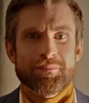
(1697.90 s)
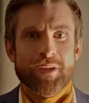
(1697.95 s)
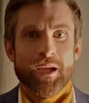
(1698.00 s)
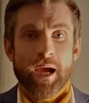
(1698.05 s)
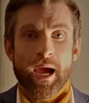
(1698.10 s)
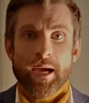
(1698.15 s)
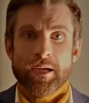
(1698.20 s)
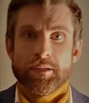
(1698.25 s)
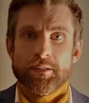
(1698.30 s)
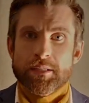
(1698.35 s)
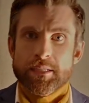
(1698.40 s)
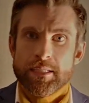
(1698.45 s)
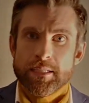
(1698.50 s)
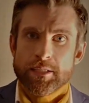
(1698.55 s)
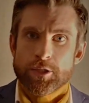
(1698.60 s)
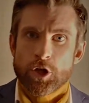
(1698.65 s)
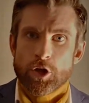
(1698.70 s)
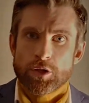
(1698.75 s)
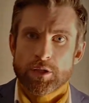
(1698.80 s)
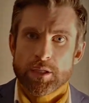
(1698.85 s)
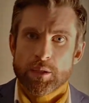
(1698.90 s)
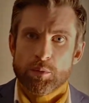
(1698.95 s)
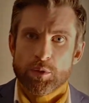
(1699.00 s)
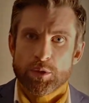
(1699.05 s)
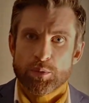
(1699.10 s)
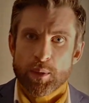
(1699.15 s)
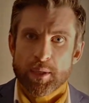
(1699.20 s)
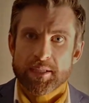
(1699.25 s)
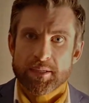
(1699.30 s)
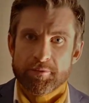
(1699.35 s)
I could see Toxie was
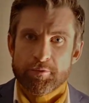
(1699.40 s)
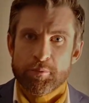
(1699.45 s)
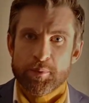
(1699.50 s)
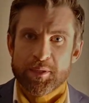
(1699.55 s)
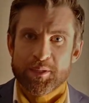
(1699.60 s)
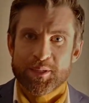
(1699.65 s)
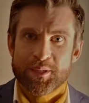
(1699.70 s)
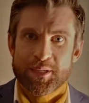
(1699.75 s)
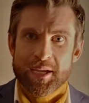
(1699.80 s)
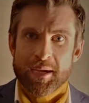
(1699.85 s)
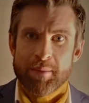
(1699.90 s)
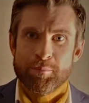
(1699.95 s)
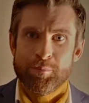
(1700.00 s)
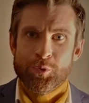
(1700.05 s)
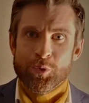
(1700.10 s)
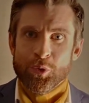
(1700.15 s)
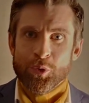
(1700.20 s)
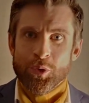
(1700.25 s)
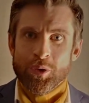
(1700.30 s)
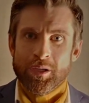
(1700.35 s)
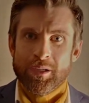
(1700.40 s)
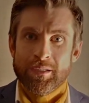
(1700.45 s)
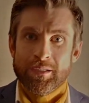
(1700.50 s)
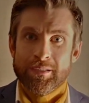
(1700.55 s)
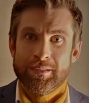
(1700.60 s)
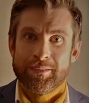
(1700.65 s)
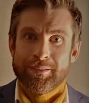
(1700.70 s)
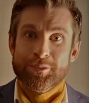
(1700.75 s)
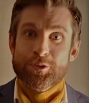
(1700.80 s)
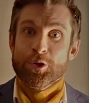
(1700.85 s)
waiting for me to say more.
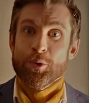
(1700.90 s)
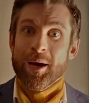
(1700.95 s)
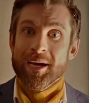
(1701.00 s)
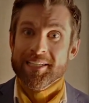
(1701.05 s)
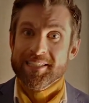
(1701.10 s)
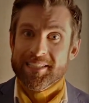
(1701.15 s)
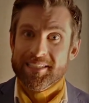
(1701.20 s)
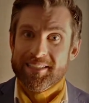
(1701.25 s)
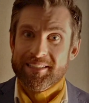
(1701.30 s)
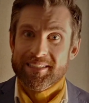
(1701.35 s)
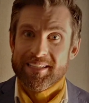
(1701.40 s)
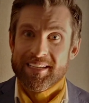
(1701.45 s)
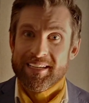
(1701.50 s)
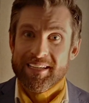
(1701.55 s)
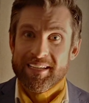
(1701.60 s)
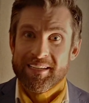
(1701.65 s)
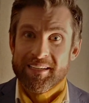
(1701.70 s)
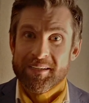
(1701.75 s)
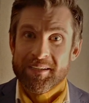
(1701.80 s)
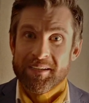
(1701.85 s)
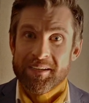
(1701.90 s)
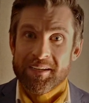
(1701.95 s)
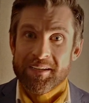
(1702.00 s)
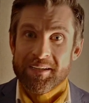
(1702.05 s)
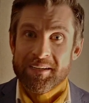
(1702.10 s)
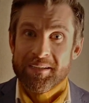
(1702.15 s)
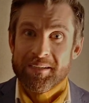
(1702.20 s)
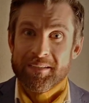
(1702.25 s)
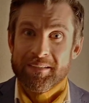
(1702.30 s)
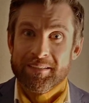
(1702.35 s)
So I did.
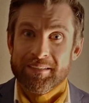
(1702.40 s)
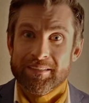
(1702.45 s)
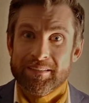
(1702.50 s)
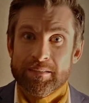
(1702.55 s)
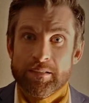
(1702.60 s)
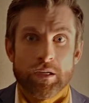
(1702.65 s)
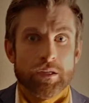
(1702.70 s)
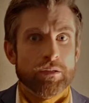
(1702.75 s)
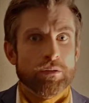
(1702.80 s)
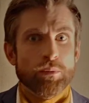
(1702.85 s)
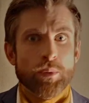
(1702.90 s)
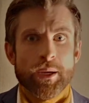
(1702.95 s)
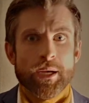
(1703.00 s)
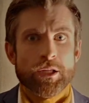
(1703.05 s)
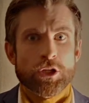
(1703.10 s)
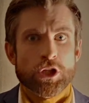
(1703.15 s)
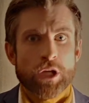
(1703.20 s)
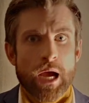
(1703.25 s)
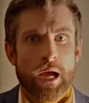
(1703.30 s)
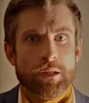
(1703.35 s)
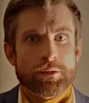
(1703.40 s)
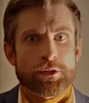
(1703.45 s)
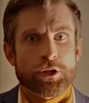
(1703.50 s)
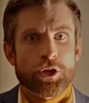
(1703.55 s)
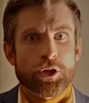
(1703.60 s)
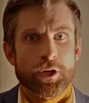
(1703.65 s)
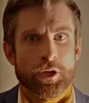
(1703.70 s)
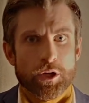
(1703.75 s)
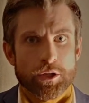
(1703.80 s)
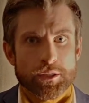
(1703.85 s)
When a child's
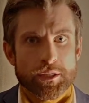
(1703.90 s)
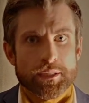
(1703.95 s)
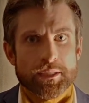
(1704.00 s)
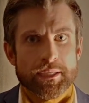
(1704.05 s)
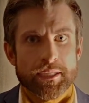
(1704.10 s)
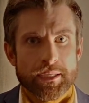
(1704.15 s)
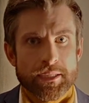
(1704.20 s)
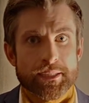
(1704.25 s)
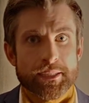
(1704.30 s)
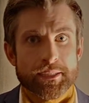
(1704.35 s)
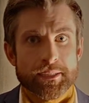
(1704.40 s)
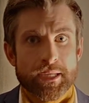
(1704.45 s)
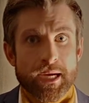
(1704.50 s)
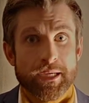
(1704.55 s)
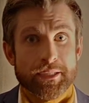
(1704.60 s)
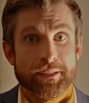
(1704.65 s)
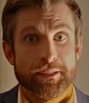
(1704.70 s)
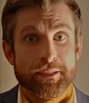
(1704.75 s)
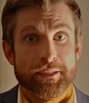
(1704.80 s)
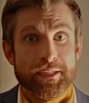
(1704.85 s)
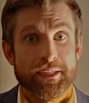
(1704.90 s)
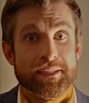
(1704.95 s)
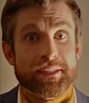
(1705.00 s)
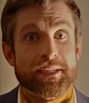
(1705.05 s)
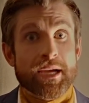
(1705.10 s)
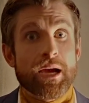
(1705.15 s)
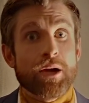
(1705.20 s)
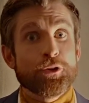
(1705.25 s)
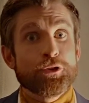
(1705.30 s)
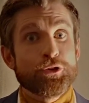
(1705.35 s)
curiosity is ignited, it's
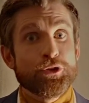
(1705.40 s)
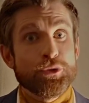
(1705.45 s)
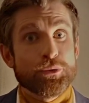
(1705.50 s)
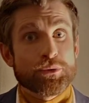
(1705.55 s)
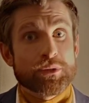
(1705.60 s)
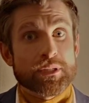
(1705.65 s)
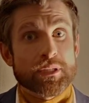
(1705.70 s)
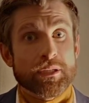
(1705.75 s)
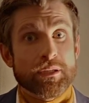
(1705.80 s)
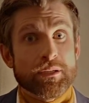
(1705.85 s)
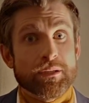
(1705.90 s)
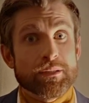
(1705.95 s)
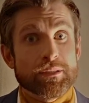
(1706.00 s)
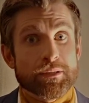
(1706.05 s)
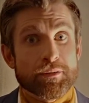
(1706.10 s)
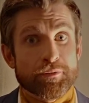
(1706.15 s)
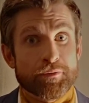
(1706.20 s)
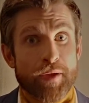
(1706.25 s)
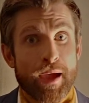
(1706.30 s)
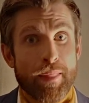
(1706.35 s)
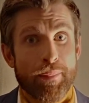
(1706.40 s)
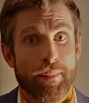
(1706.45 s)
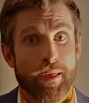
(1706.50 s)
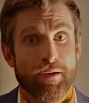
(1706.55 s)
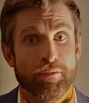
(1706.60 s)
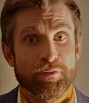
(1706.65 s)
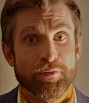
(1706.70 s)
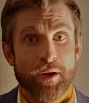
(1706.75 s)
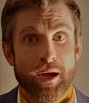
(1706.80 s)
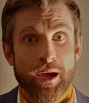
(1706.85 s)
our duty to fan
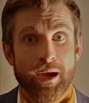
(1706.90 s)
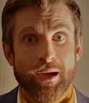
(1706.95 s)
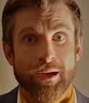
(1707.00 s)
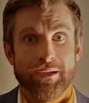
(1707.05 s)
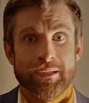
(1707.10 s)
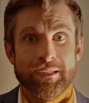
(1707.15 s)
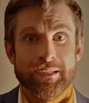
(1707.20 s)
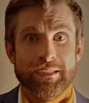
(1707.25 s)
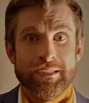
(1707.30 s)
that fire.